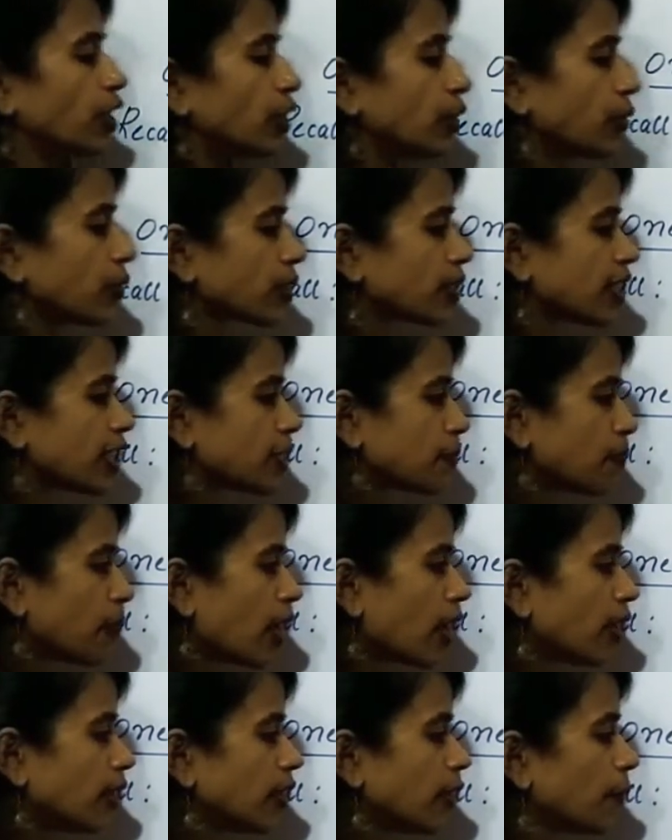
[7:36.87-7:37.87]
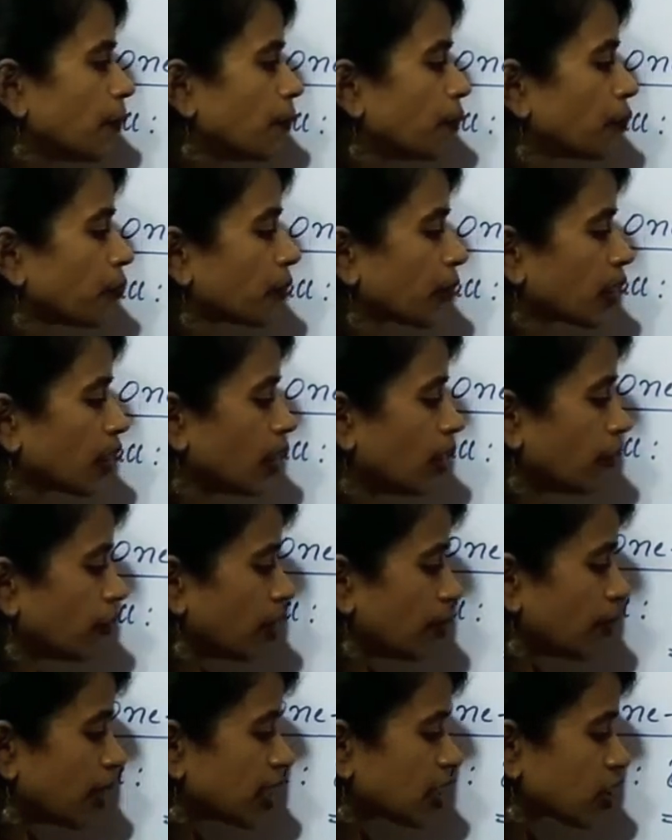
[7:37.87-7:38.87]
use this part.
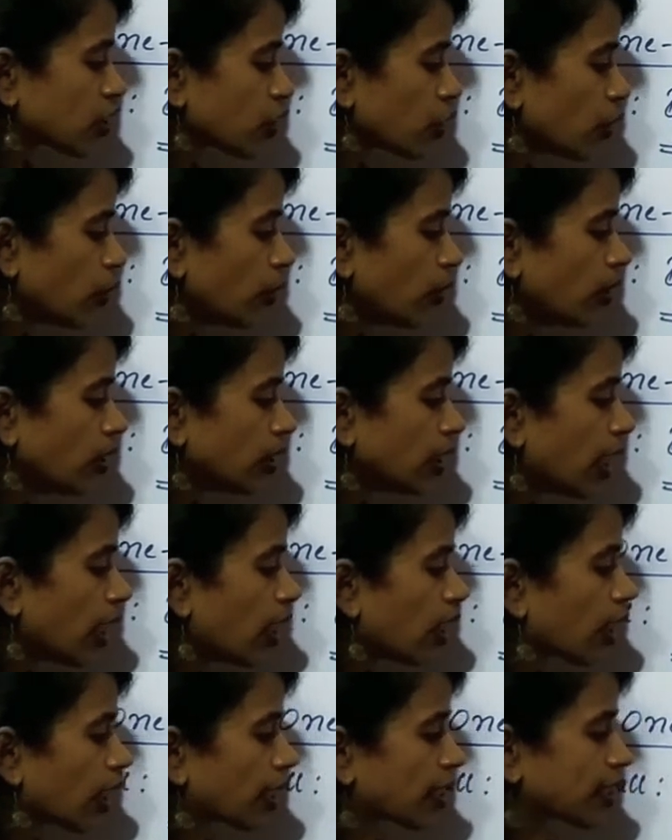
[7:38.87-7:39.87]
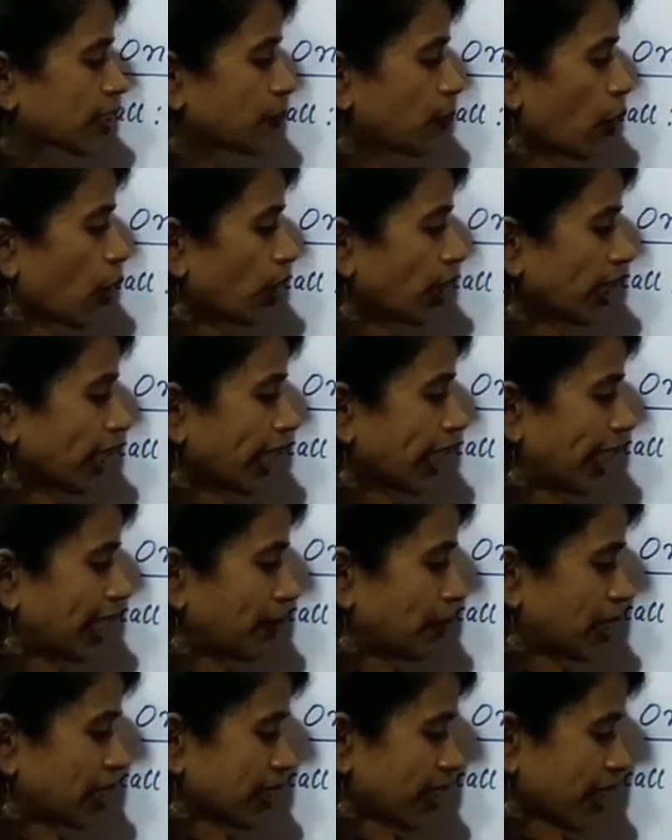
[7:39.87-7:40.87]
We must show the corresponding
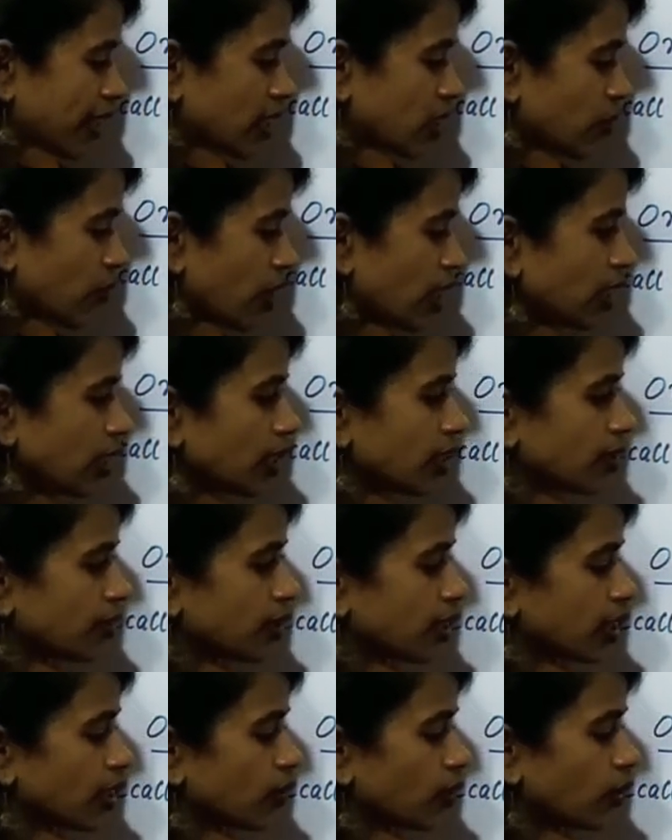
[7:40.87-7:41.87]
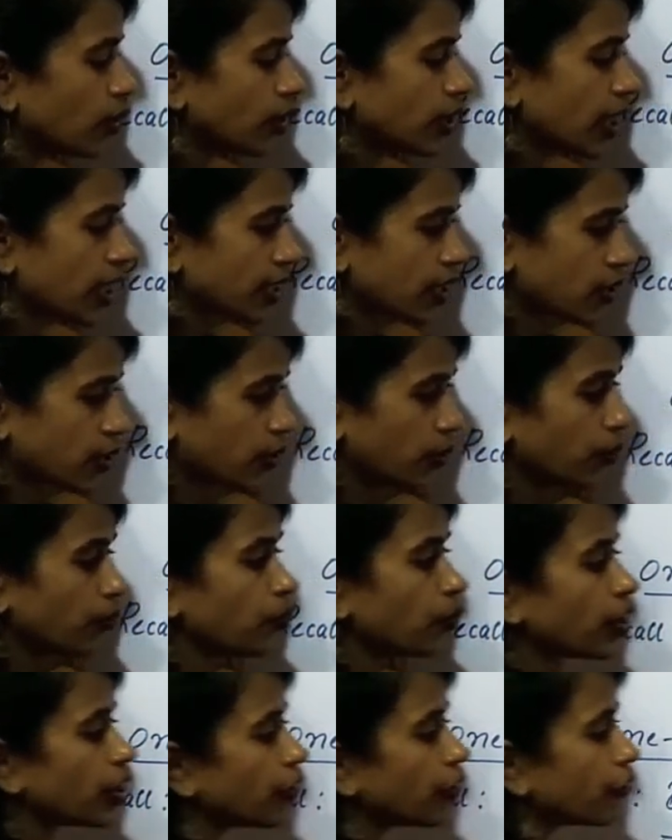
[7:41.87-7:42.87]
elements. x1 is equal to x2.
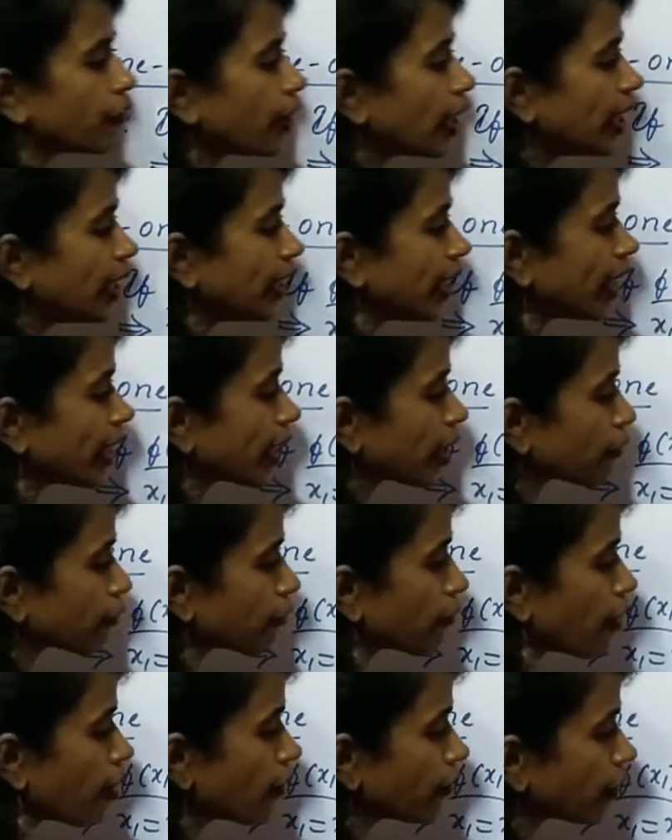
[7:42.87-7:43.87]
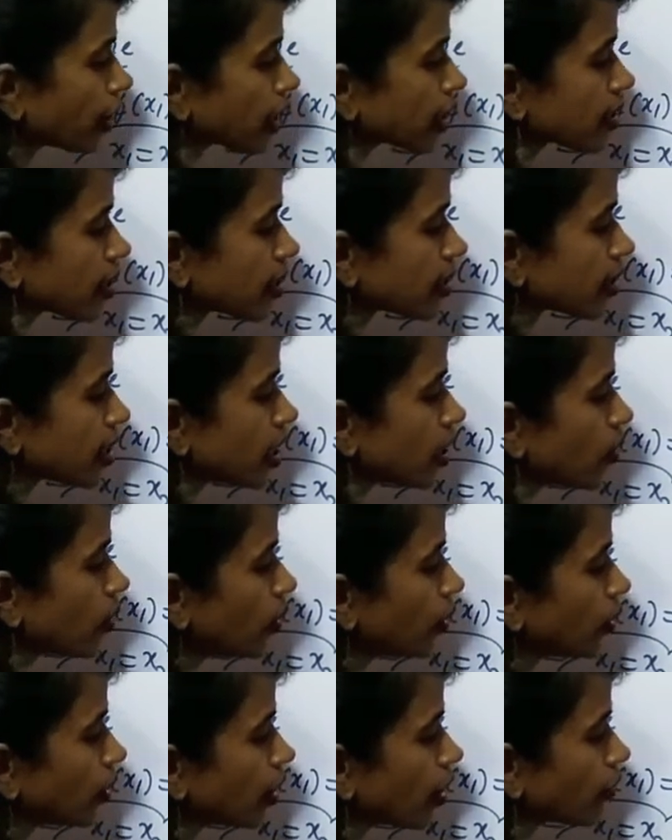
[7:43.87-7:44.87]
If I take f of x is
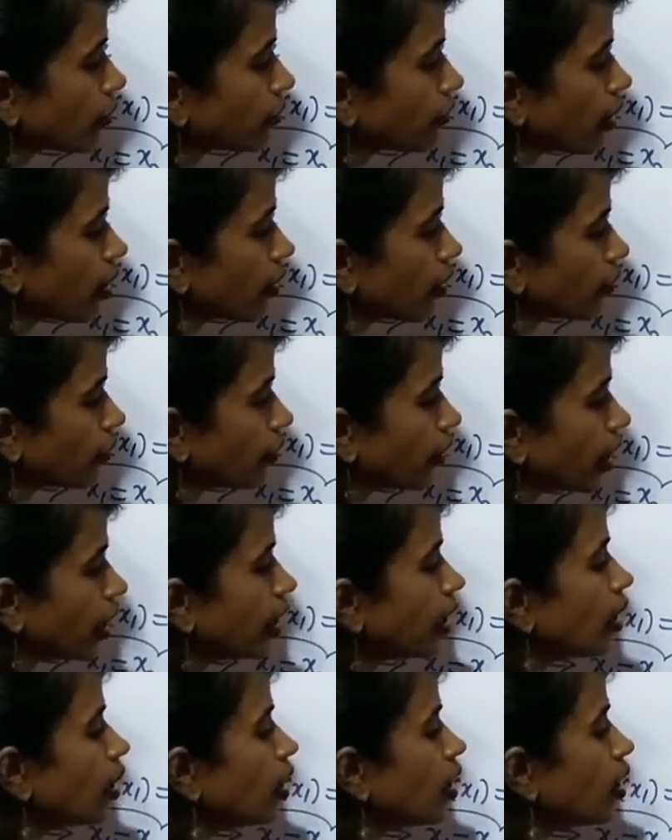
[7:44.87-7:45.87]
equal to f of y,